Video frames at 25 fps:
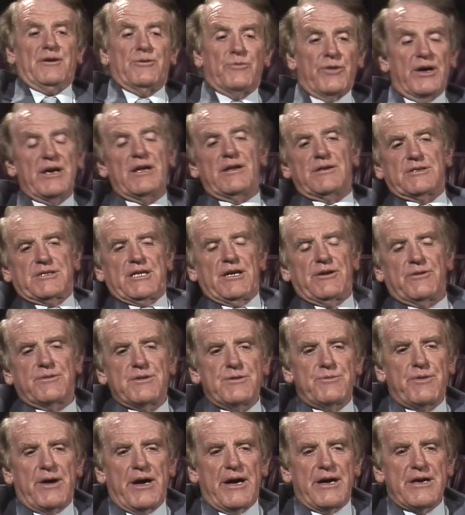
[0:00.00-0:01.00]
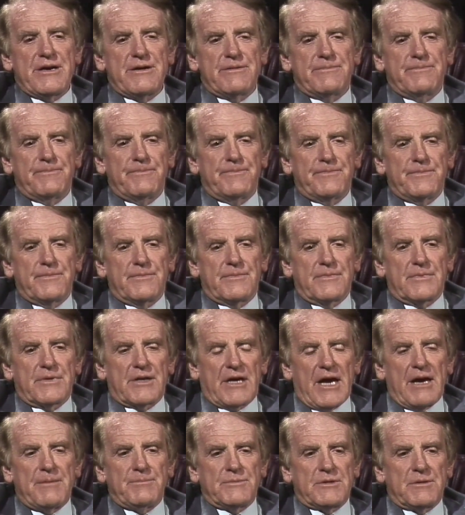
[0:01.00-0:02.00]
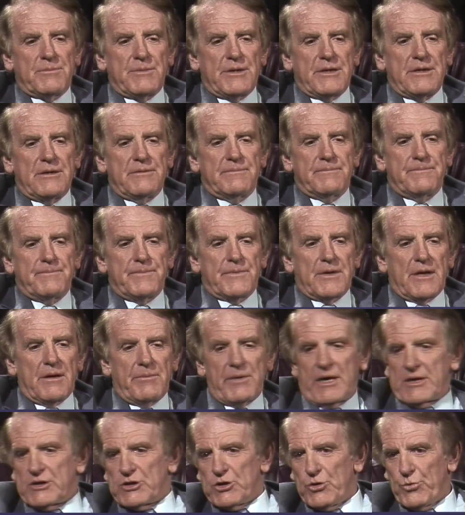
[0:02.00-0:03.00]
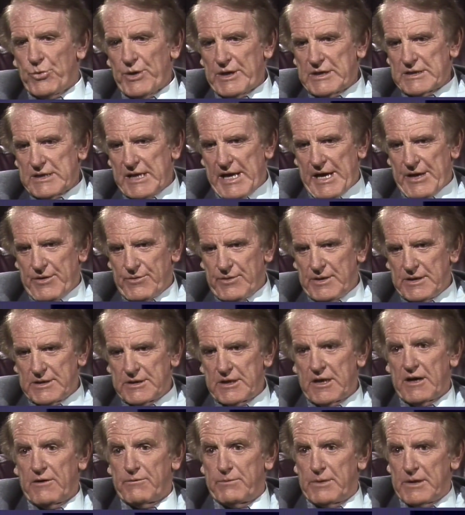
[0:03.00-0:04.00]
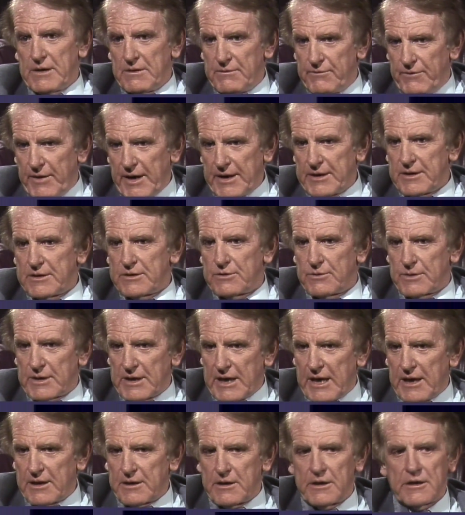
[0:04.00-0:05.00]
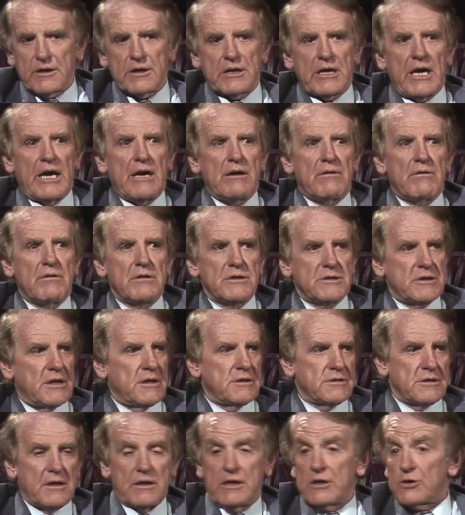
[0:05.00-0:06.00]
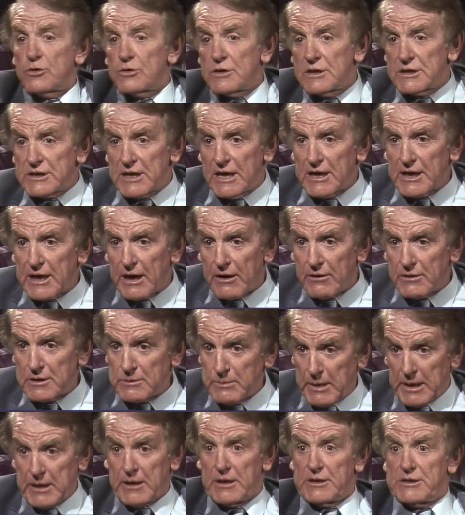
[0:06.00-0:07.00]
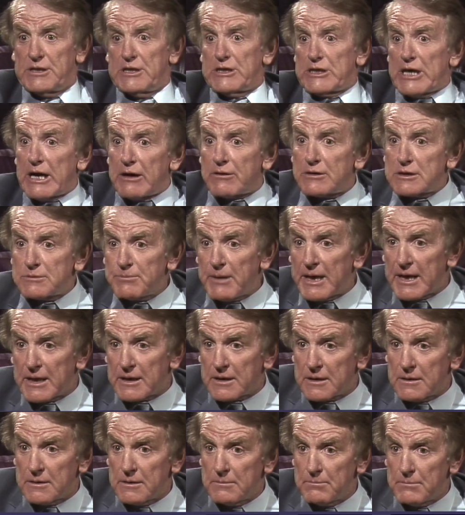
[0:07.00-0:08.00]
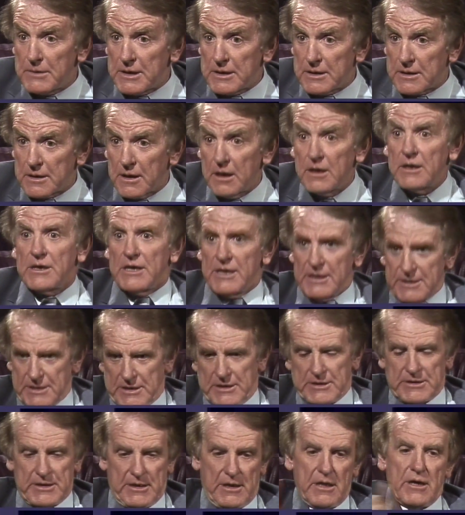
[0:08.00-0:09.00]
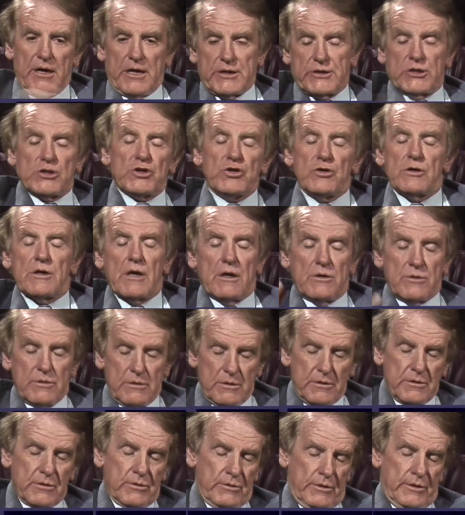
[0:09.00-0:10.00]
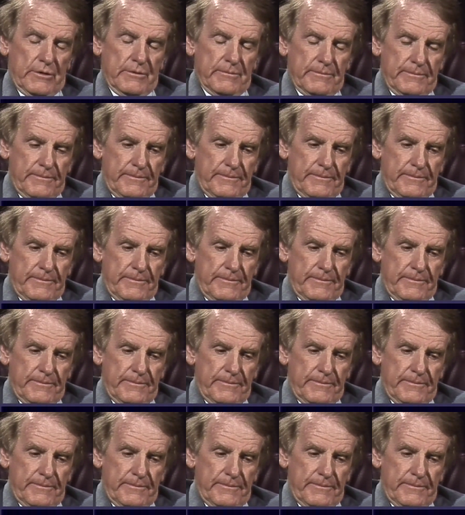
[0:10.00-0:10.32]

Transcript: Well, Terry Way came to me about 2 weeks later, and he said, I've been invited to a Catholic charismatic, he couldn't say charismatic, I said, charismatic meeting. Yes, he said. I said, you go, do you good.